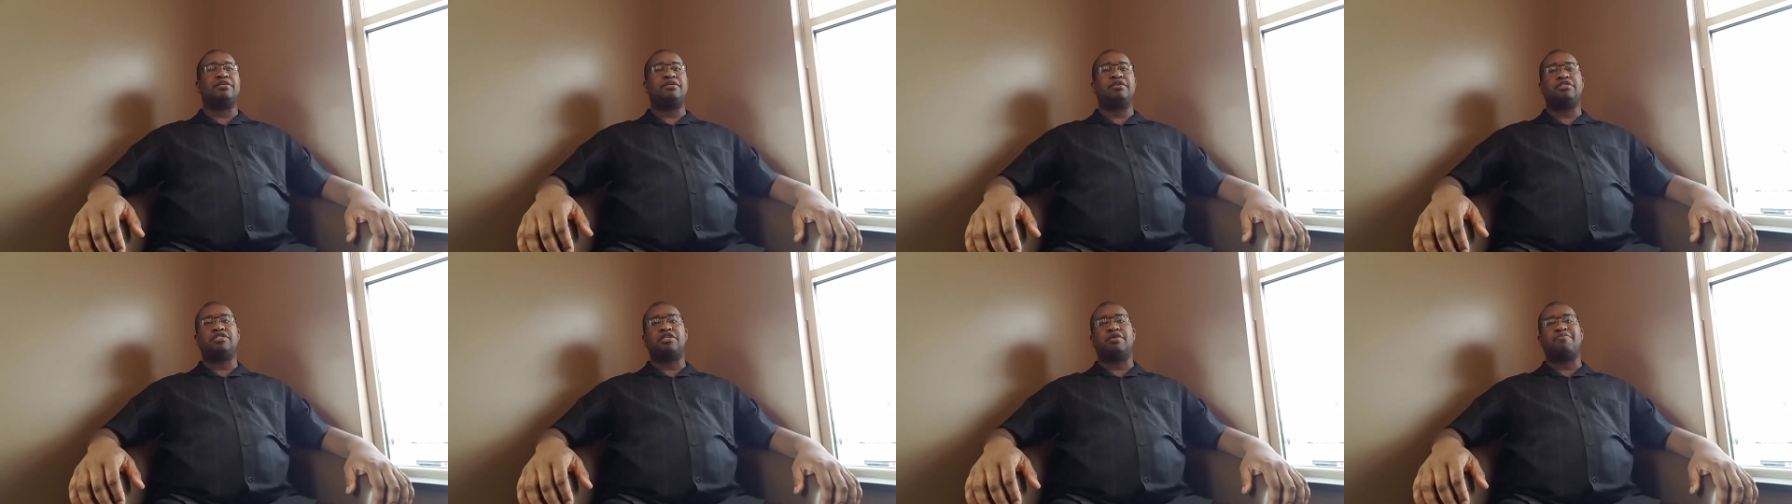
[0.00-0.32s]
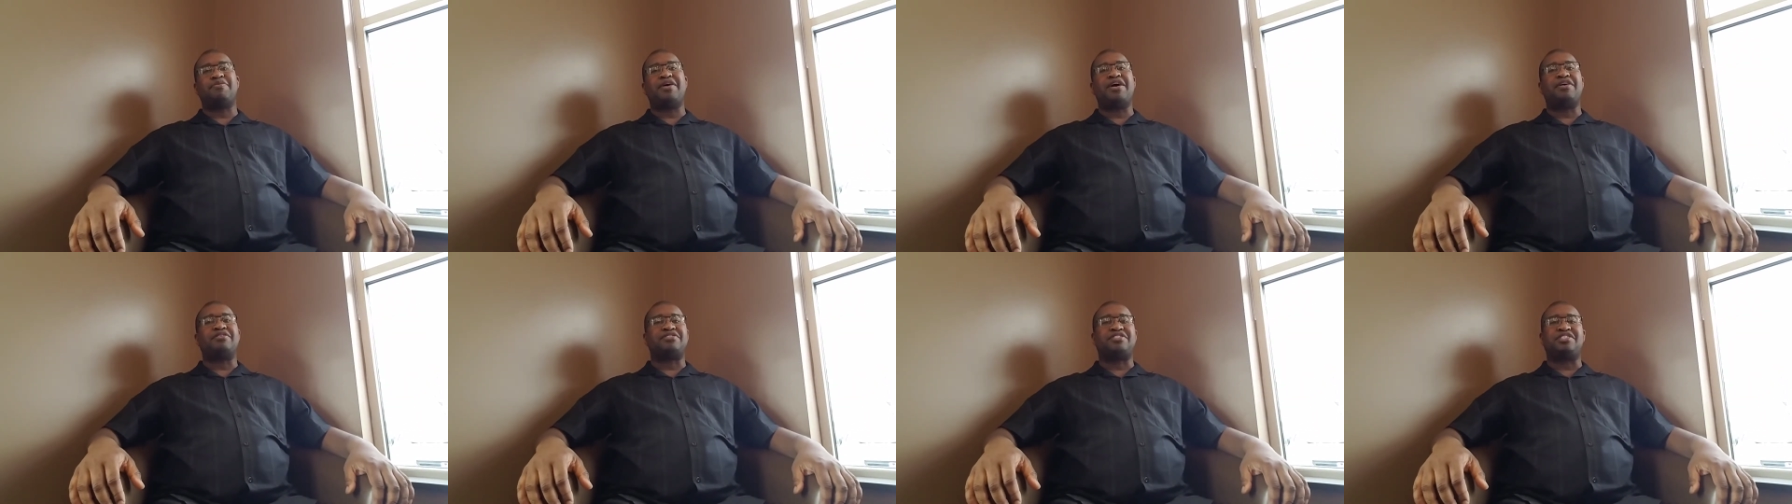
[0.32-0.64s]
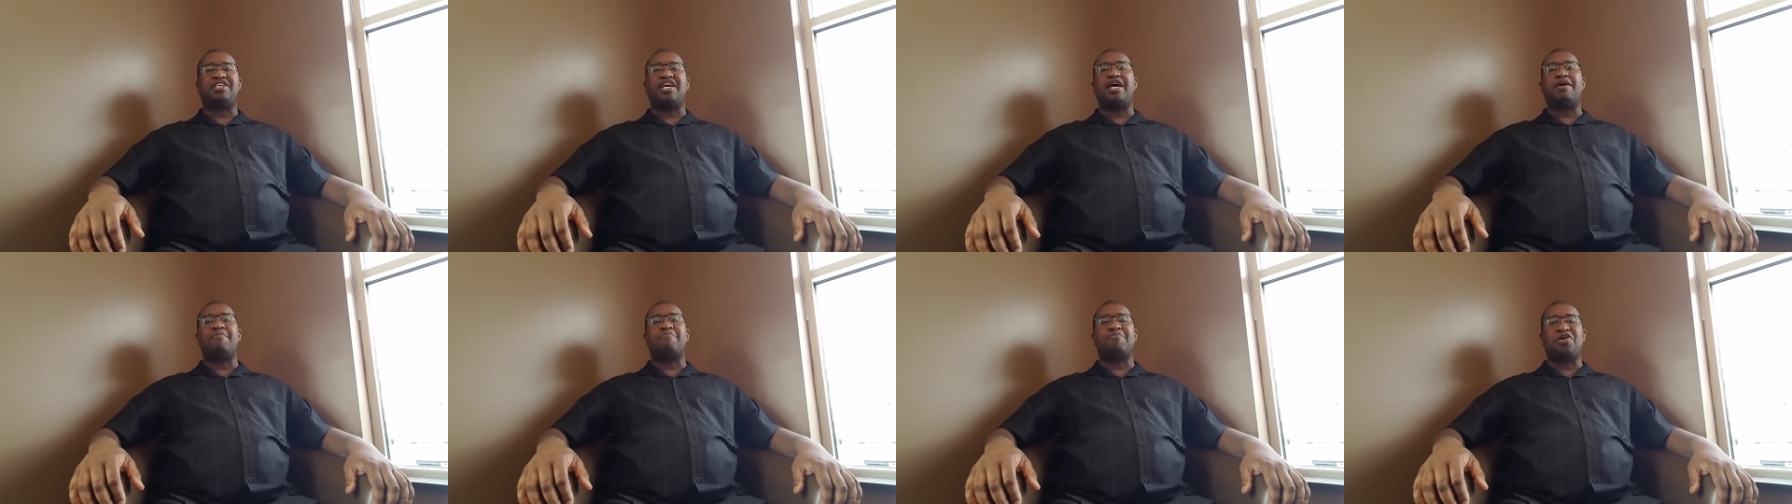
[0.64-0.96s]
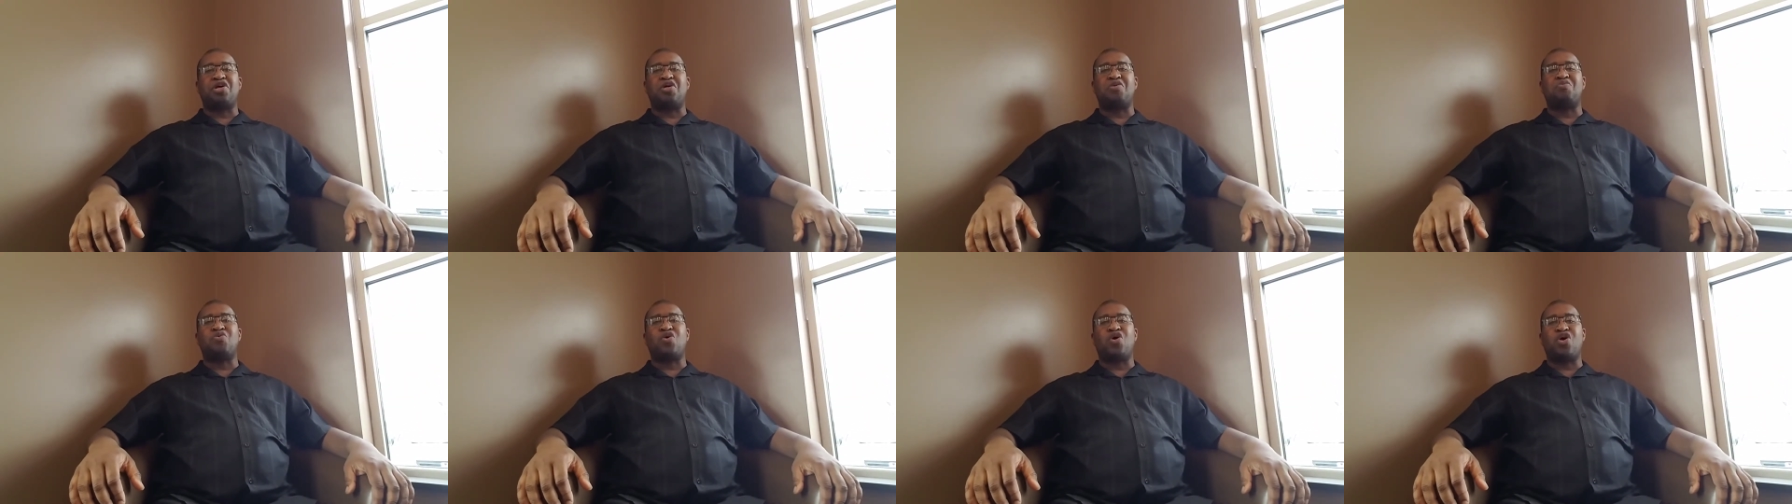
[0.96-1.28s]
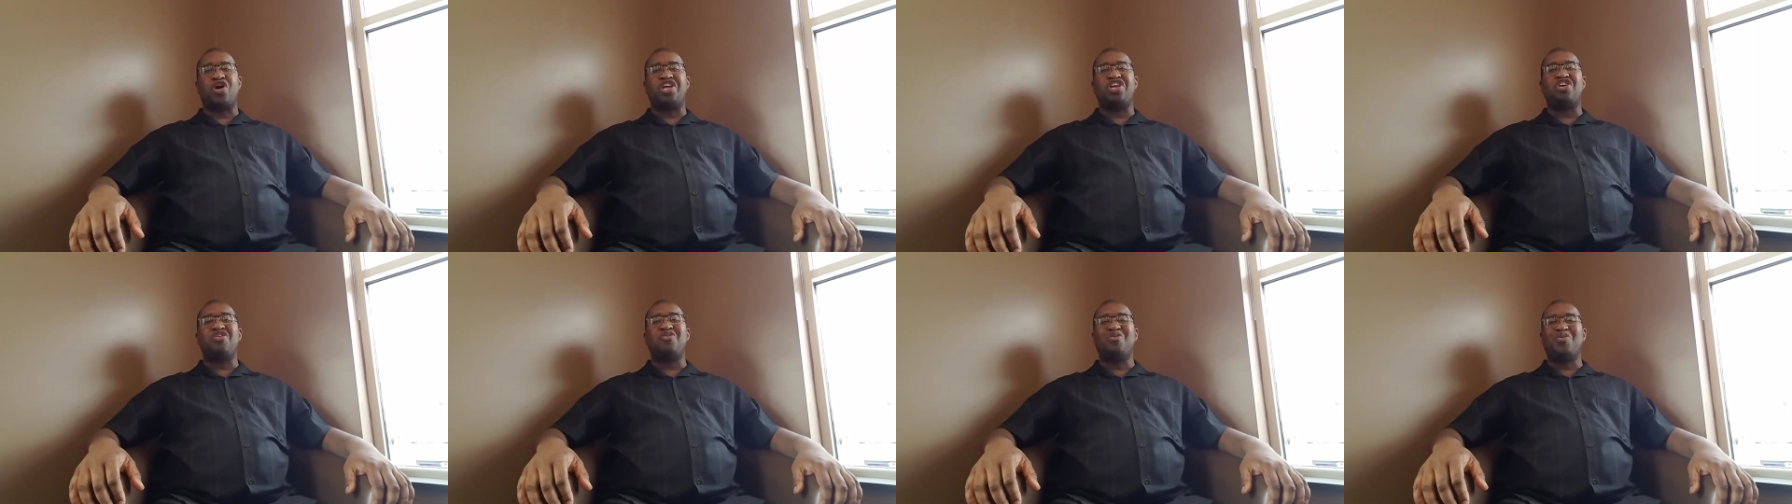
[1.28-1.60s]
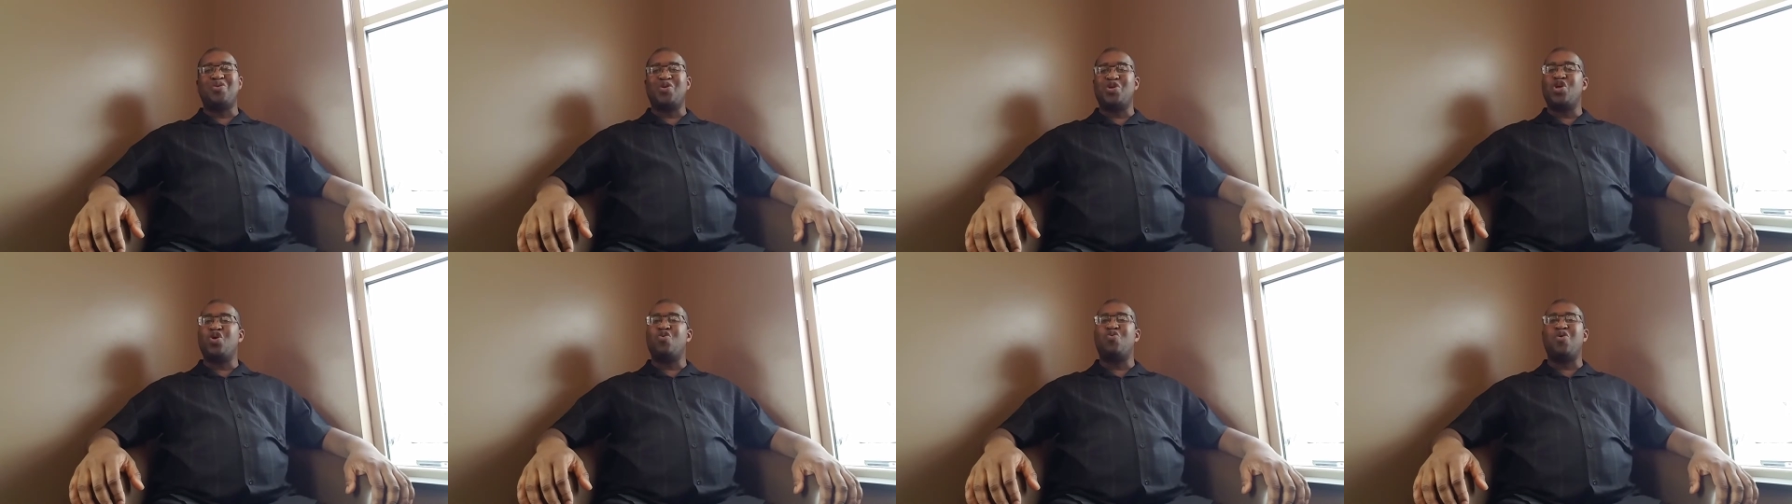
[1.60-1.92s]
It's about time, Maher.
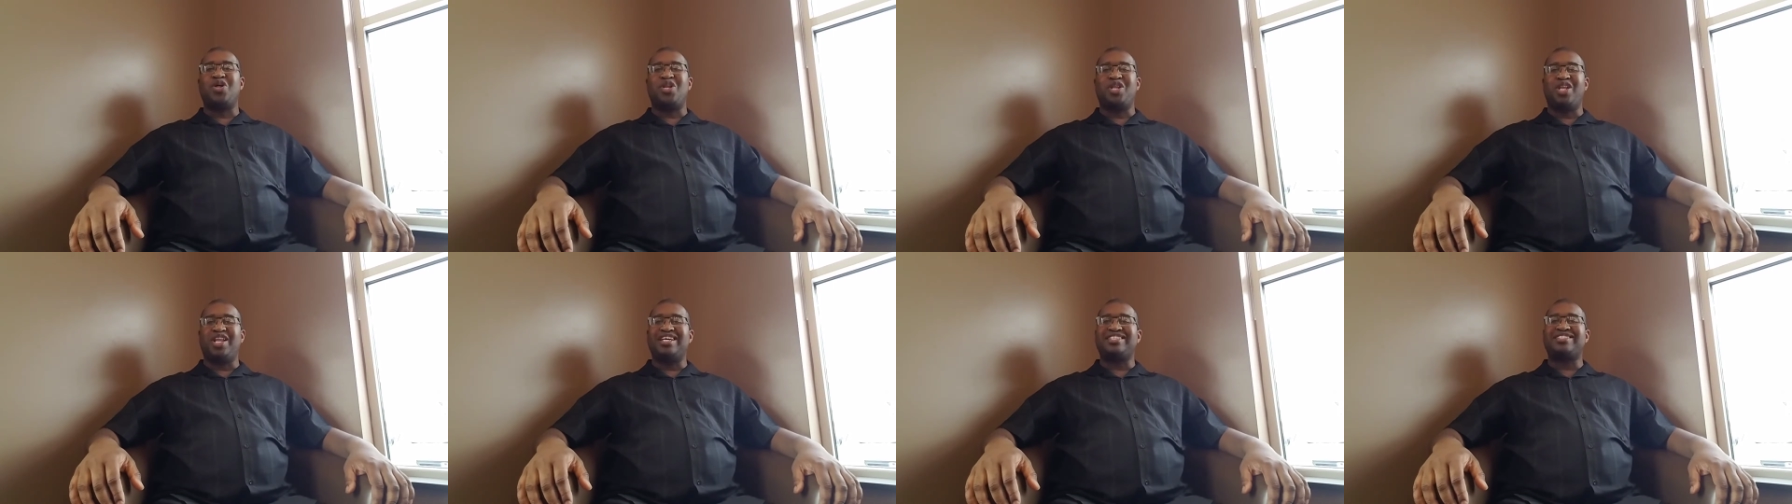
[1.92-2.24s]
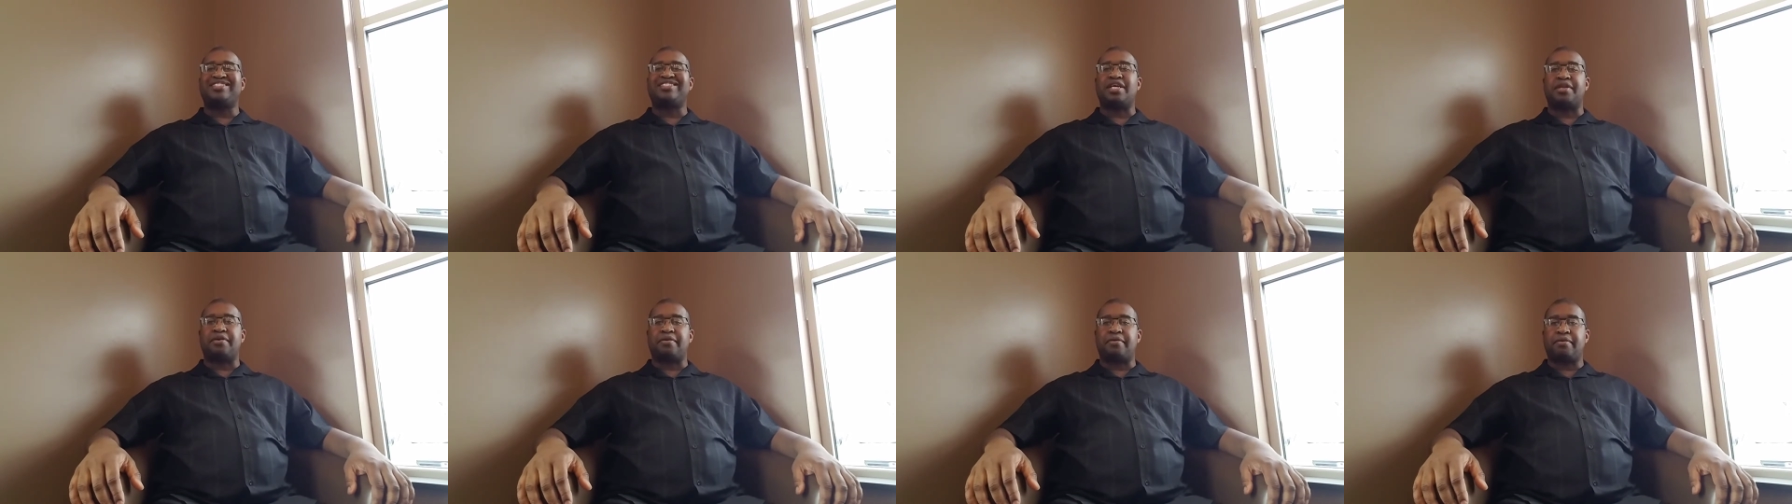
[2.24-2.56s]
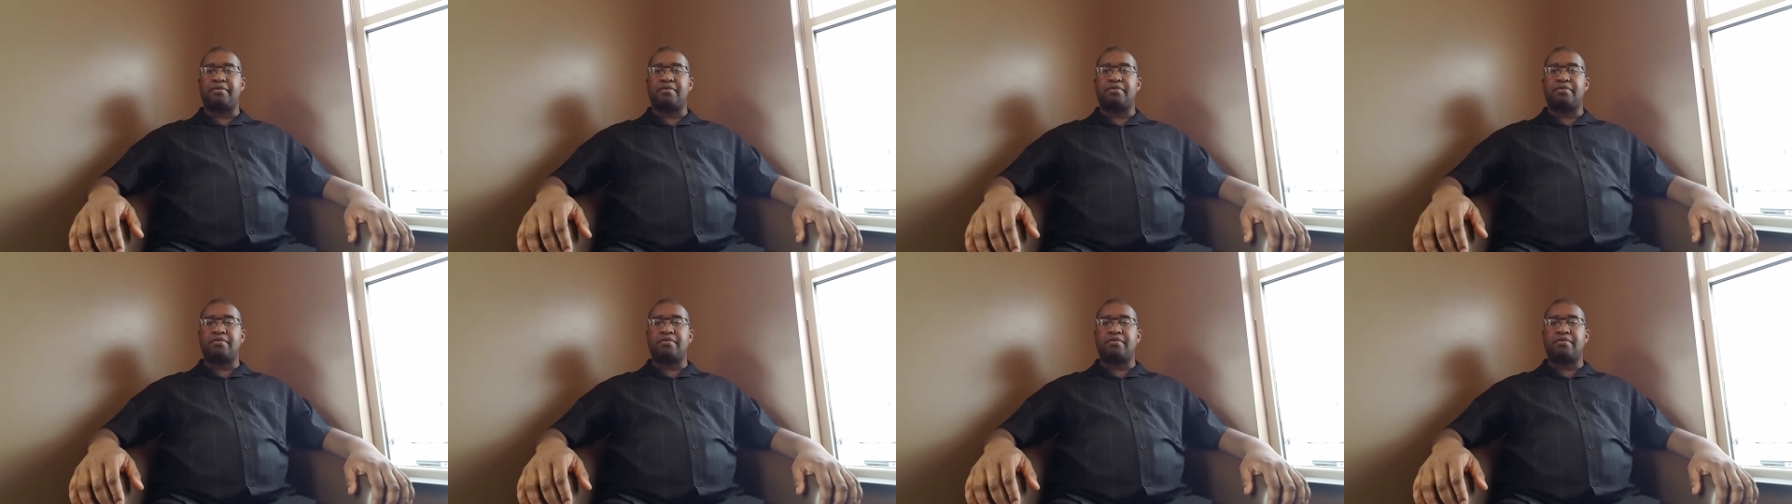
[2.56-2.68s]
you, you will listen.